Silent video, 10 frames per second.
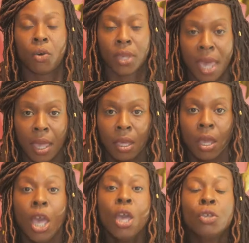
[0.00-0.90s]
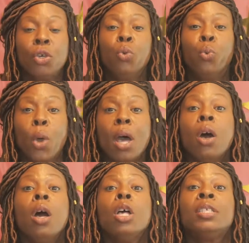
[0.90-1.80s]
okay? You
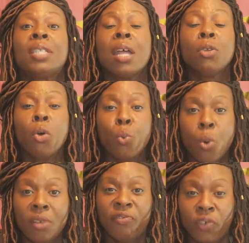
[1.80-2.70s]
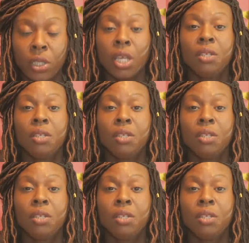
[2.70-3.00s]
will stand on one foot